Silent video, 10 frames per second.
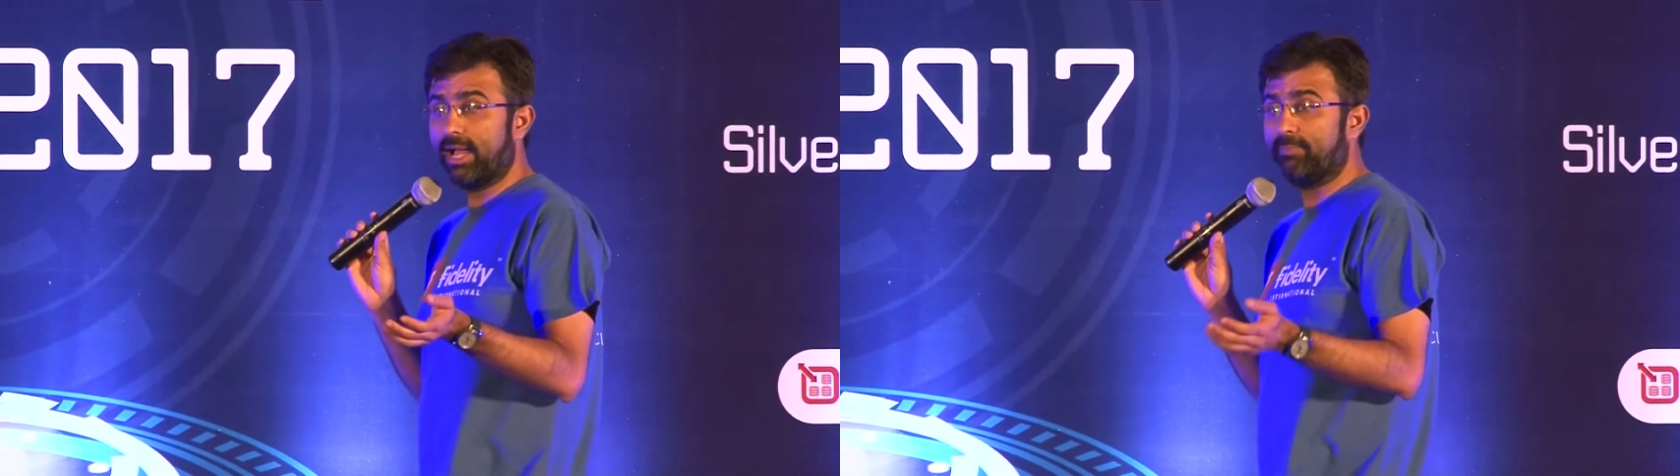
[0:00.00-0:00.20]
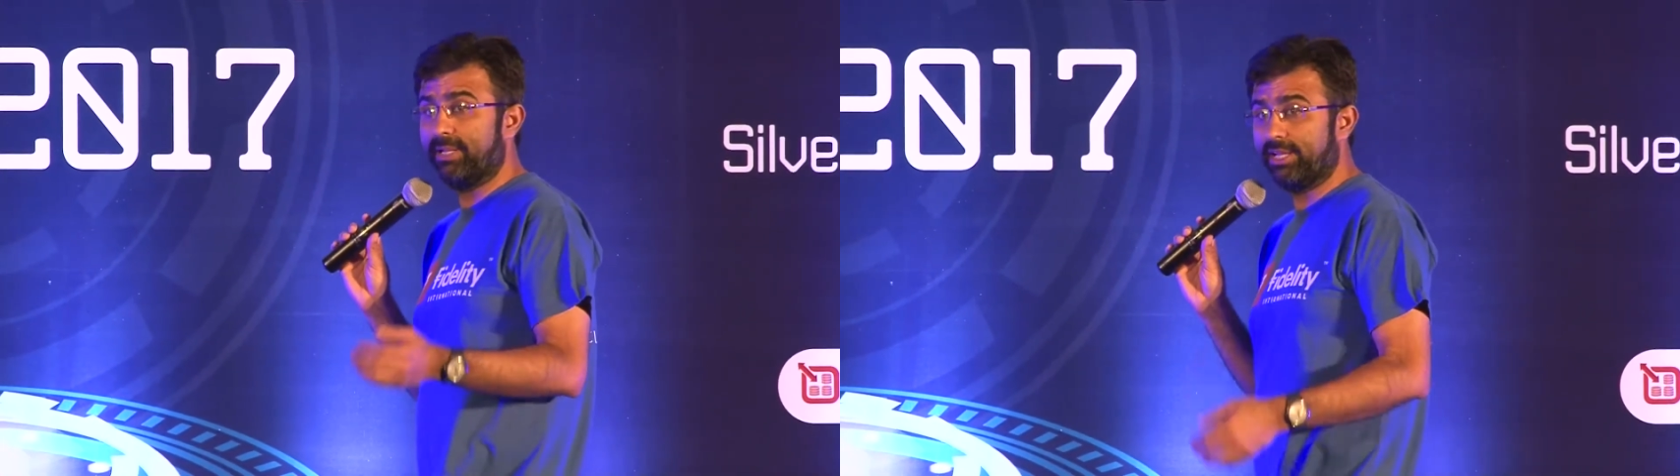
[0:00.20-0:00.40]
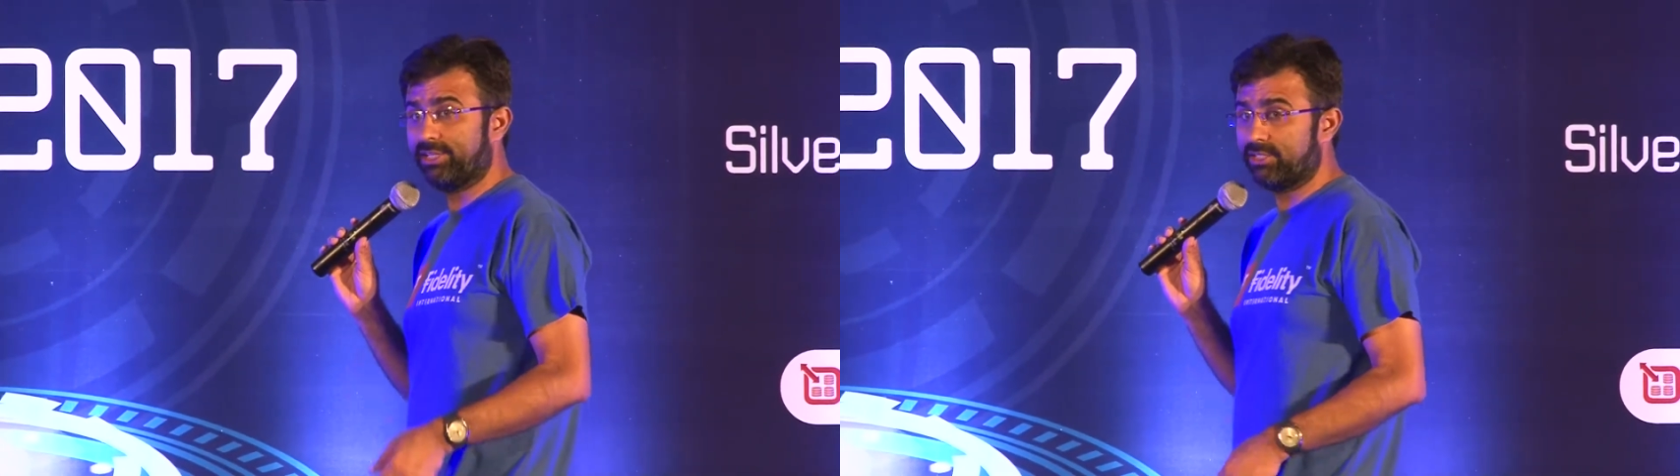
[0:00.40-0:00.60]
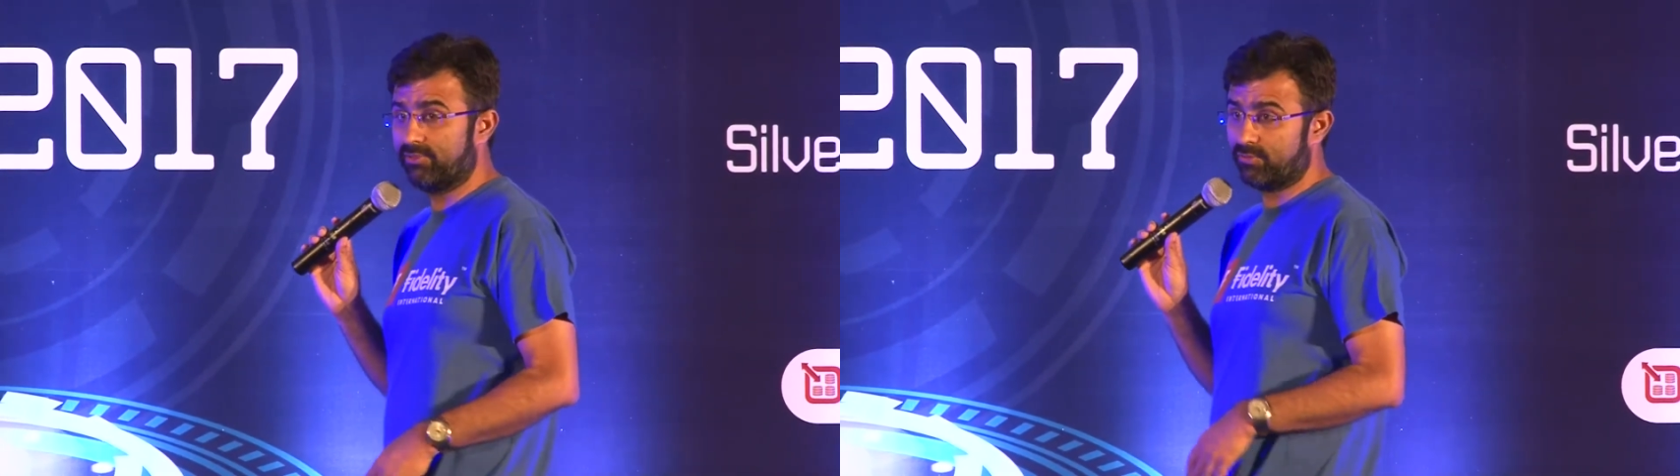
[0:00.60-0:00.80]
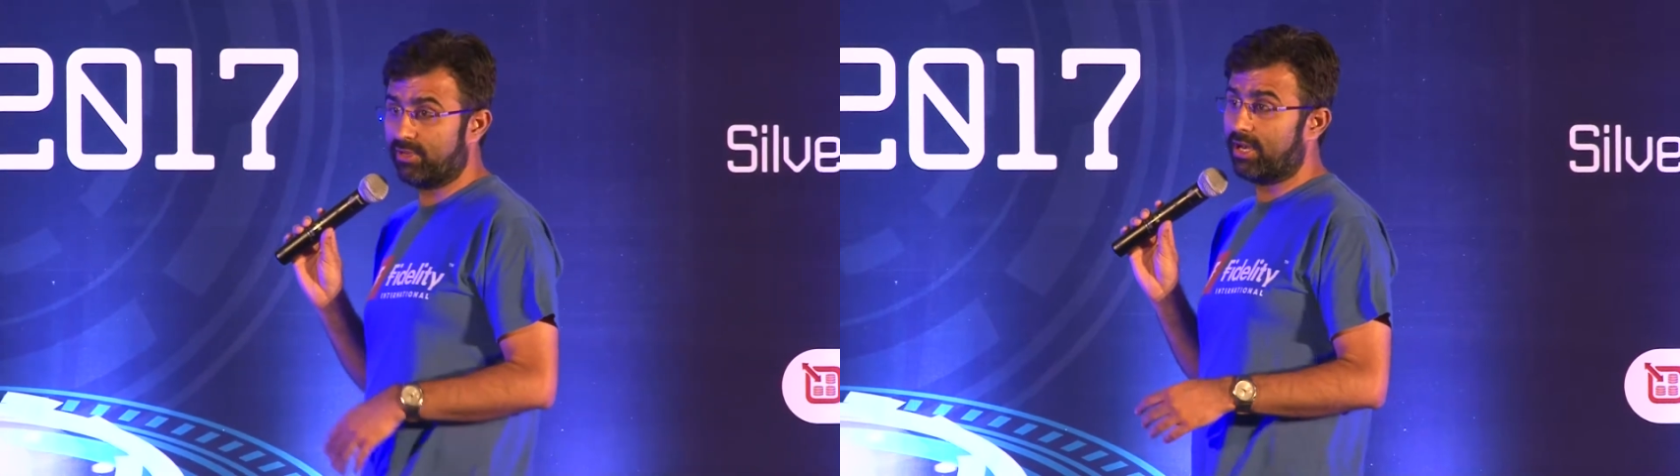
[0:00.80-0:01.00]
applications
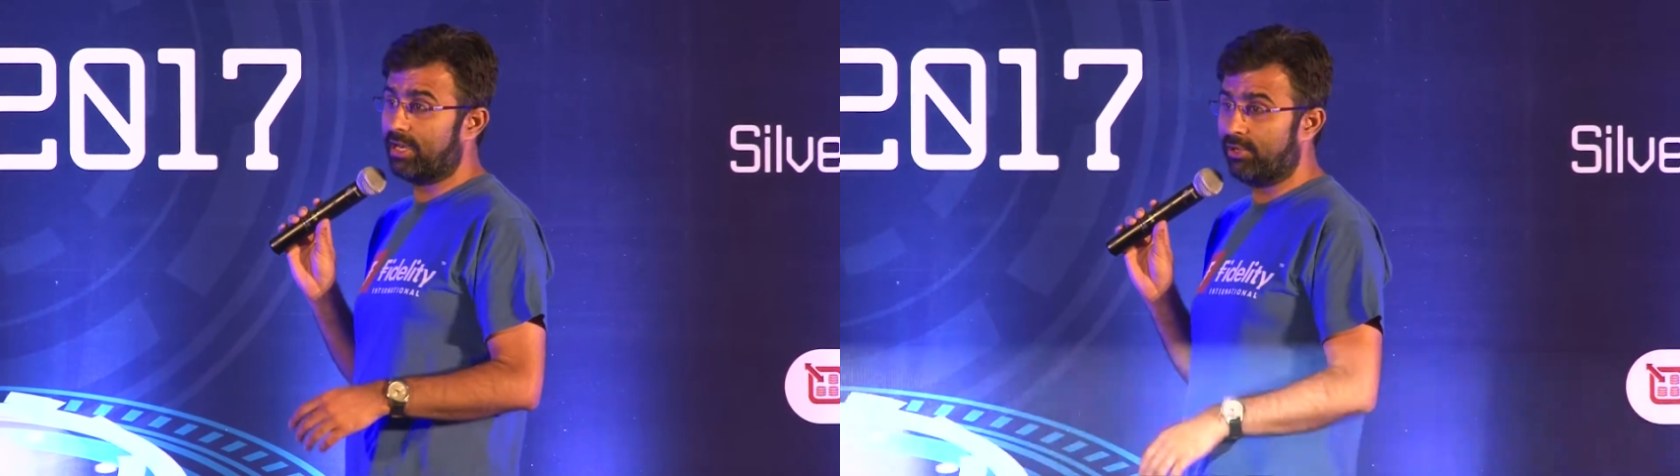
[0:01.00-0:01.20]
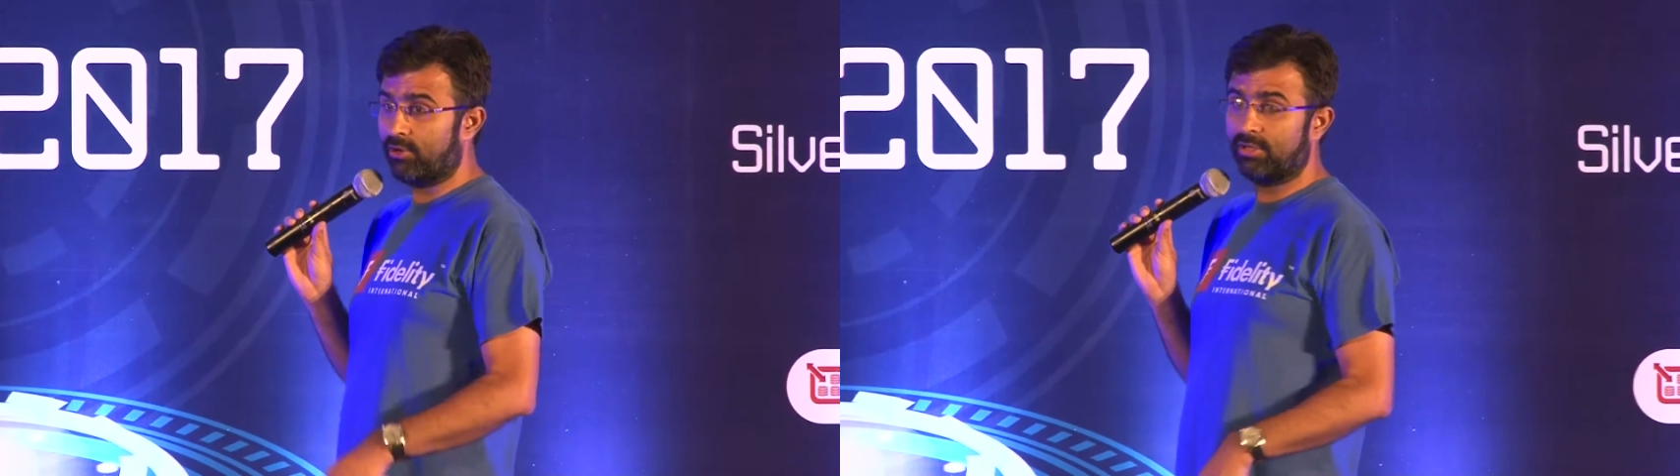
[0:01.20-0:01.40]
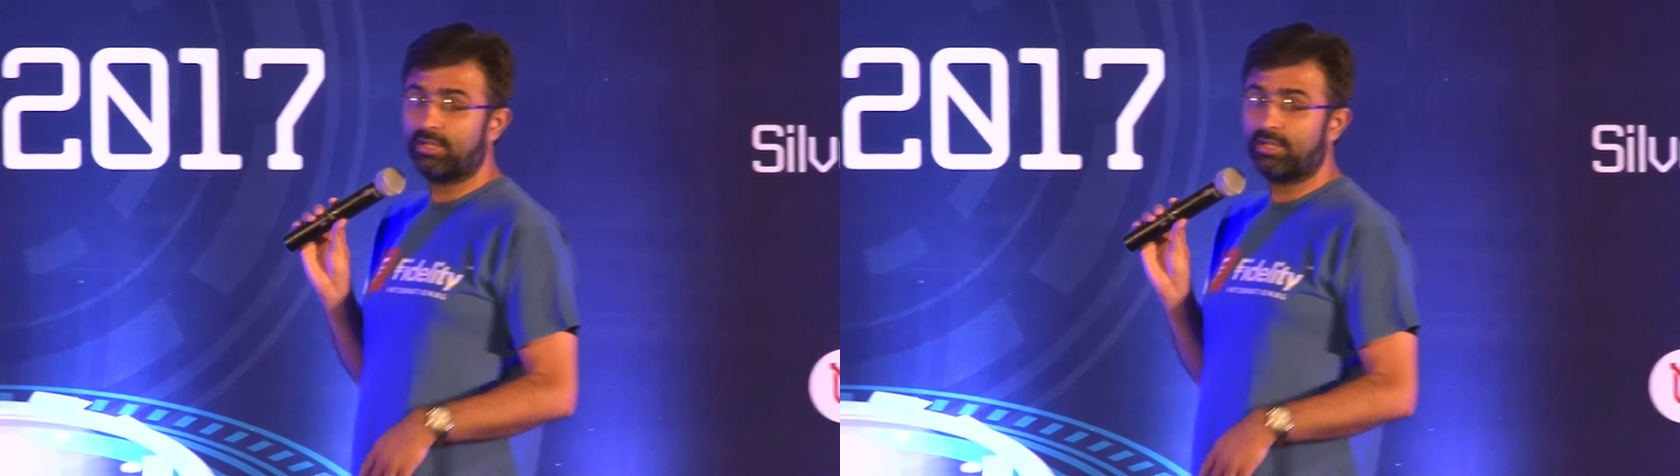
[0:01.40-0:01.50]
which were running on